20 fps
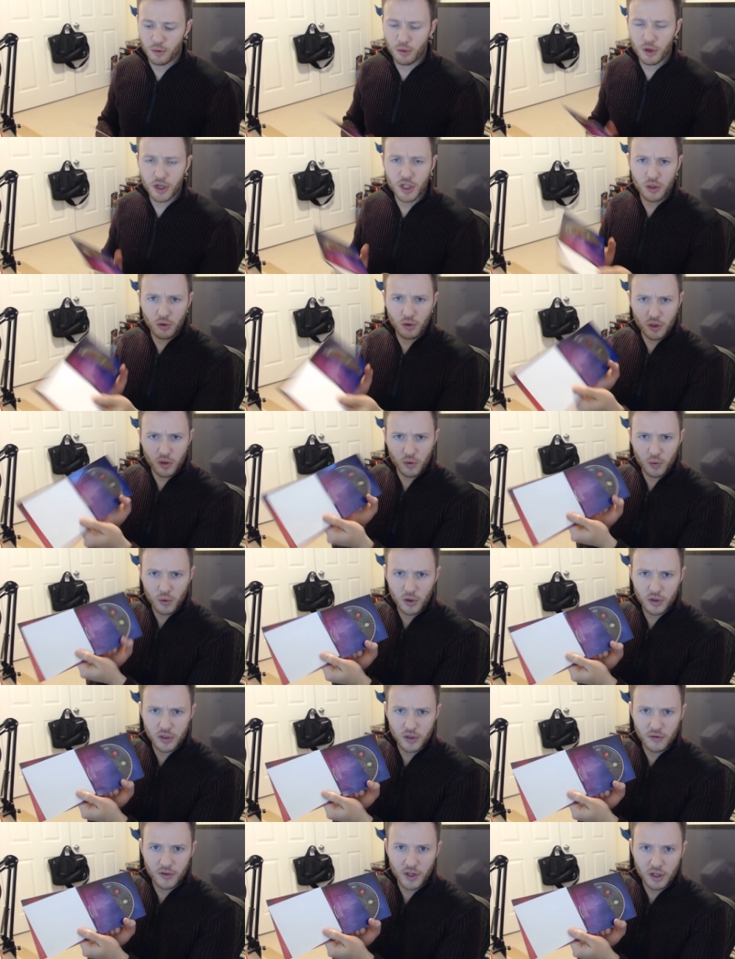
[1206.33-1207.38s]
I'm pretty sure those are the
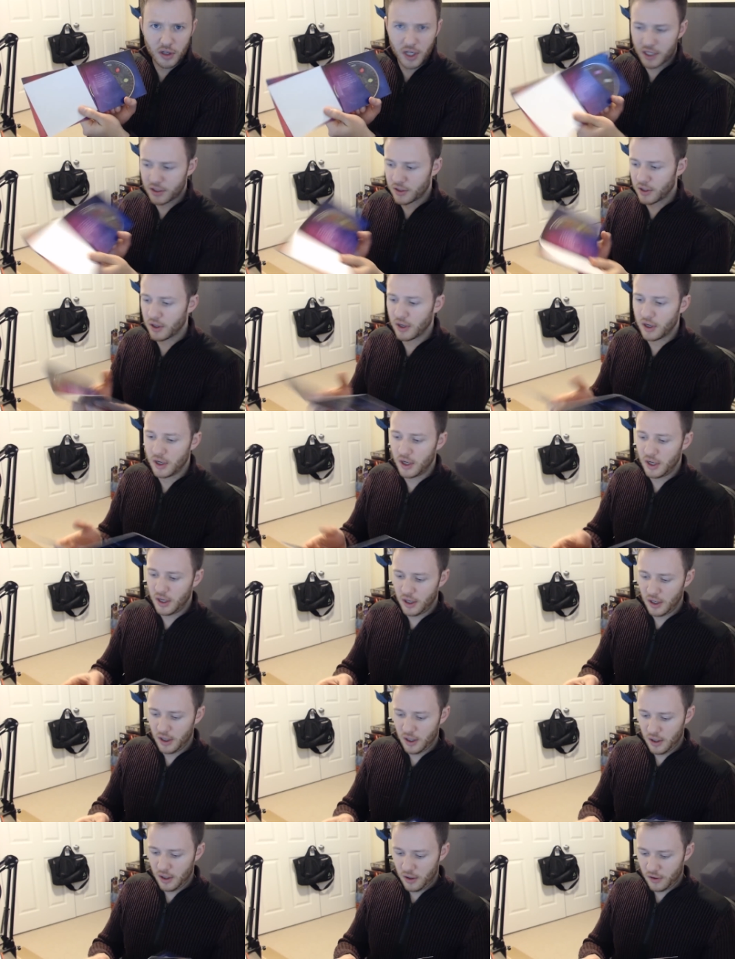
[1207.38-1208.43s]
words of the collector
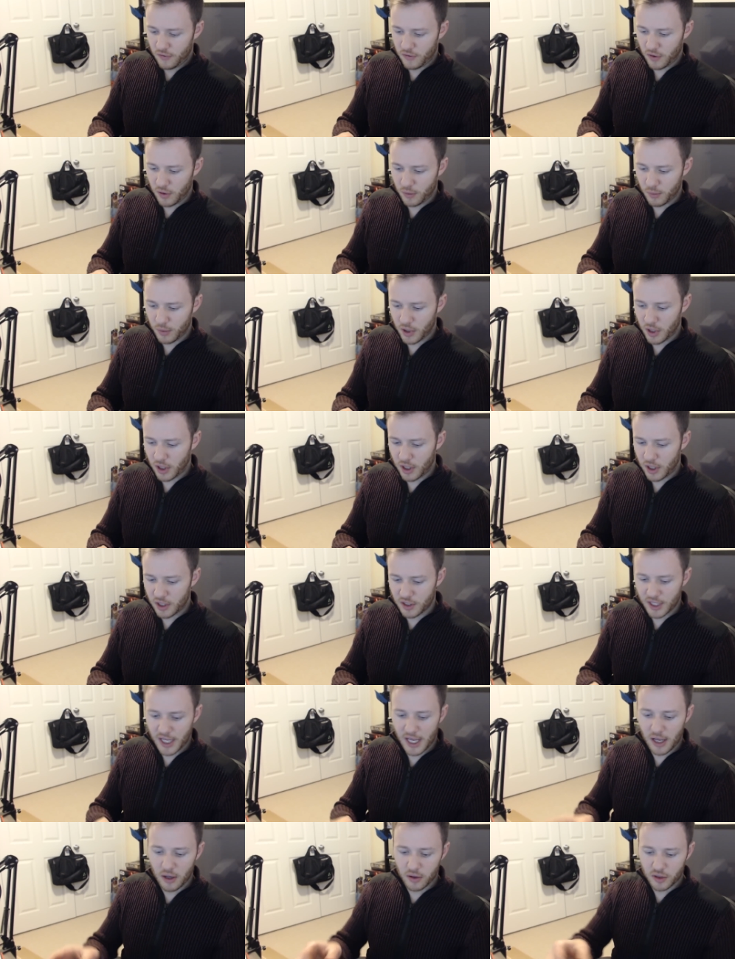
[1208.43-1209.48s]
from Guardians
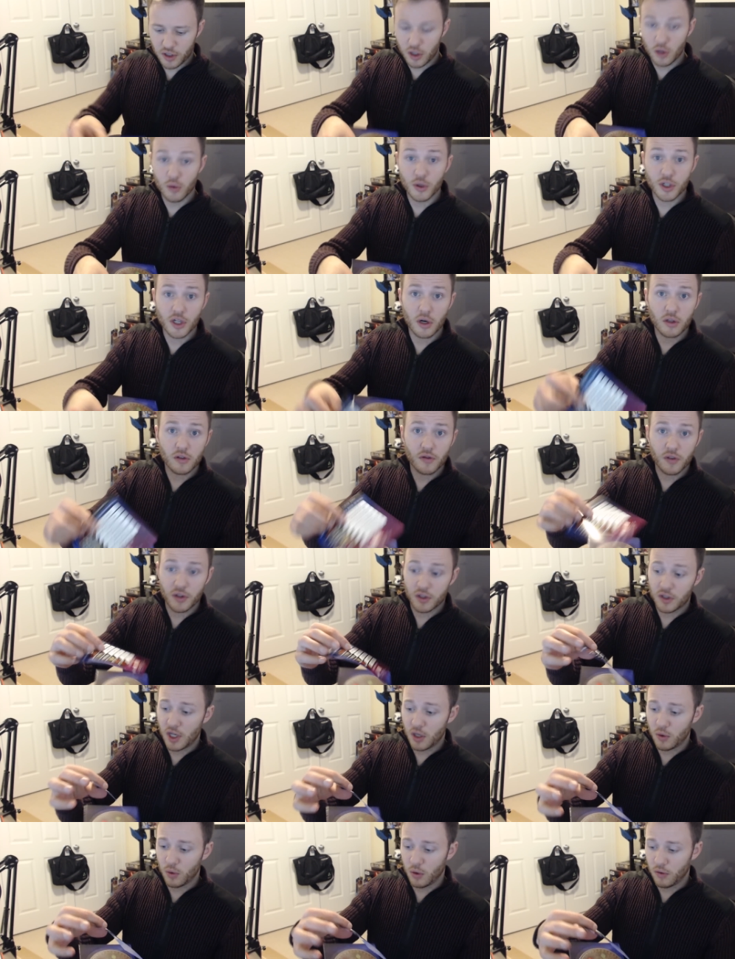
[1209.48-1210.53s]
of the Galaxy, who returns for the
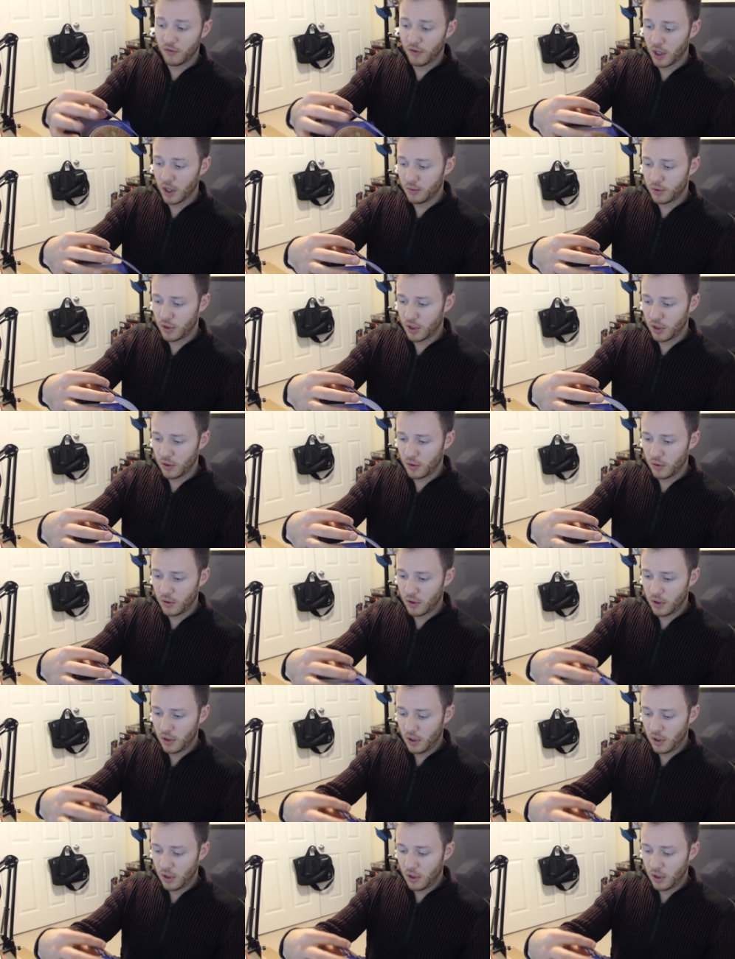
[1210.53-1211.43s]
sequel, Volume 2.